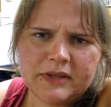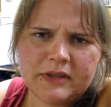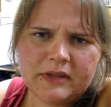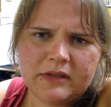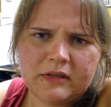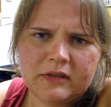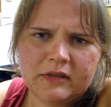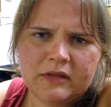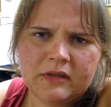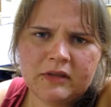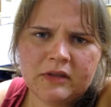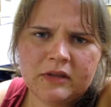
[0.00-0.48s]

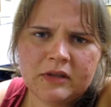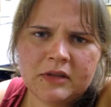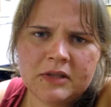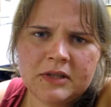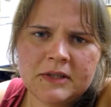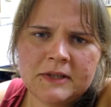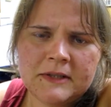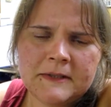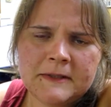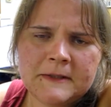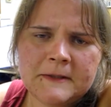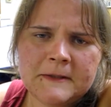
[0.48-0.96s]

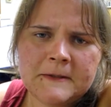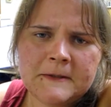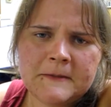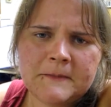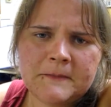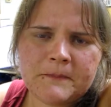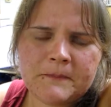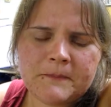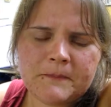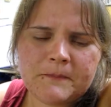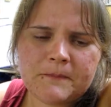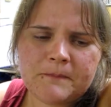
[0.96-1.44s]

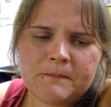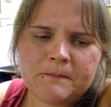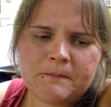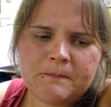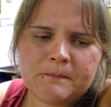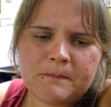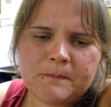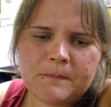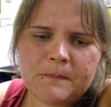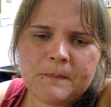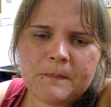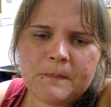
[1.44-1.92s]

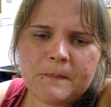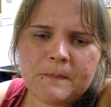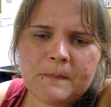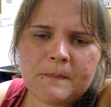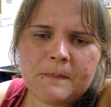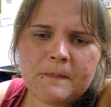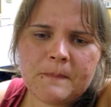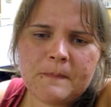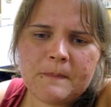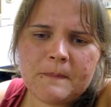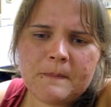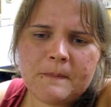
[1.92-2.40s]

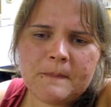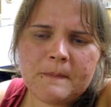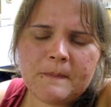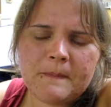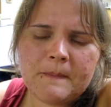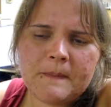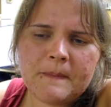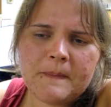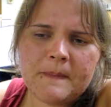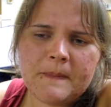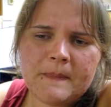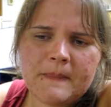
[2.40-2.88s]

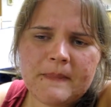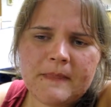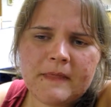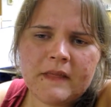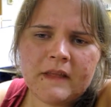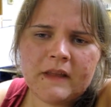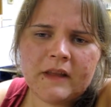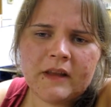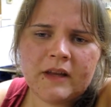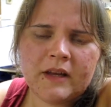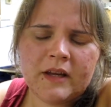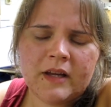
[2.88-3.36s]

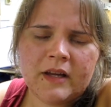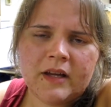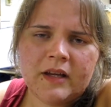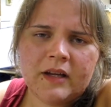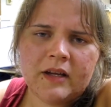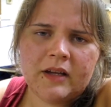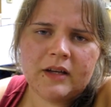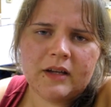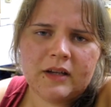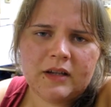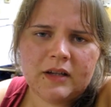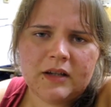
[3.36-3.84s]

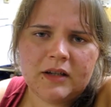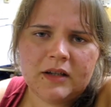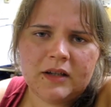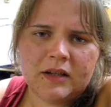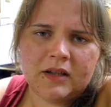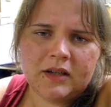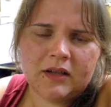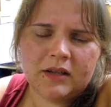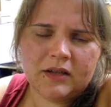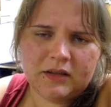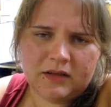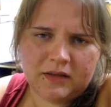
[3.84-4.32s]

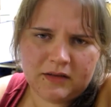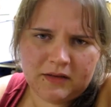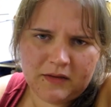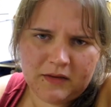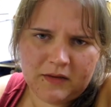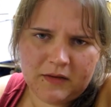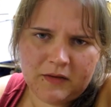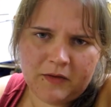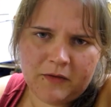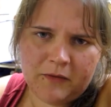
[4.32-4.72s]
No one is speaking in this clip.